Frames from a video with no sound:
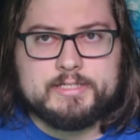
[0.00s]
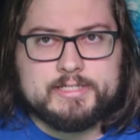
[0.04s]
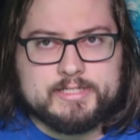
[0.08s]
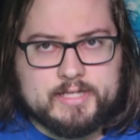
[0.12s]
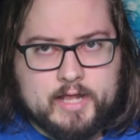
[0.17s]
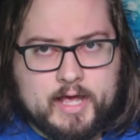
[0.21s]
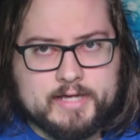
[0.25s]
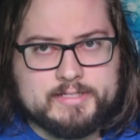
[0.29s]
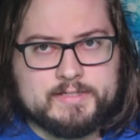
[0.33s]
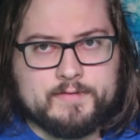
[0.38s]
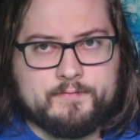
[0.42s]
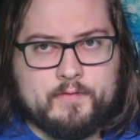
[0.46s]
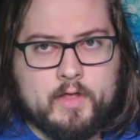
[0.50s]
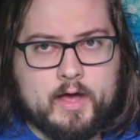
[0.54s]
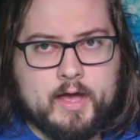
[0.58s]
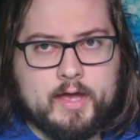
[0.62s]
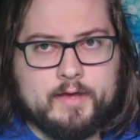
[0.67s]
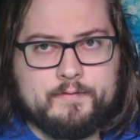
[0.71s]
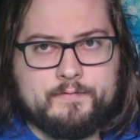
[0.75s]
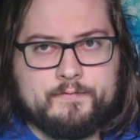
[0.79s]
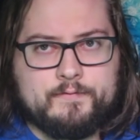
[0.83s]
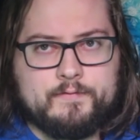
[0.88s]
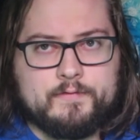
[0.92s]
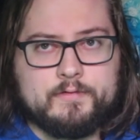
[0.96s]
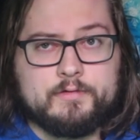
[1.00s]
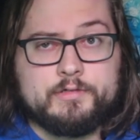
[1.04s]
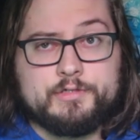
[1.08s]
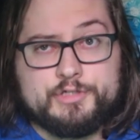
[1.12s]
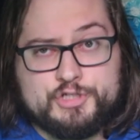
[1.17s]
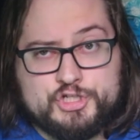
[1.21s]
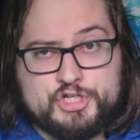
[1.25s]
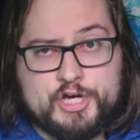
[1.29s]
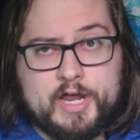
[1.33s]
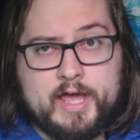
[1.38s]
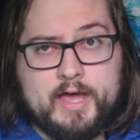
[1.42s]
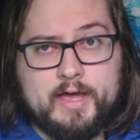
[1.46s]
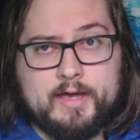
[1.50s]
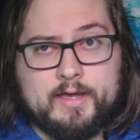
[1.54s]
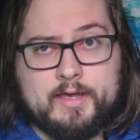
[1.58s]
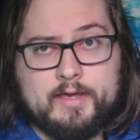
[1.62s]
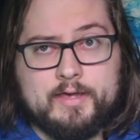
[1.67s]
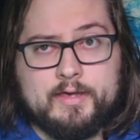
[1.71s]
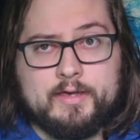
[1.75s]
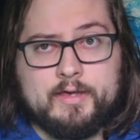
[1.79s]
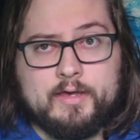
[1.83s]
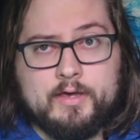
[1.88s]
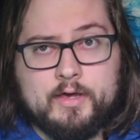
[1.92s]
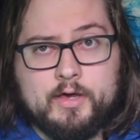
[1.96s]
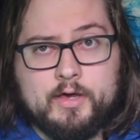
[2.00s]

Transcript: Slice of life, check.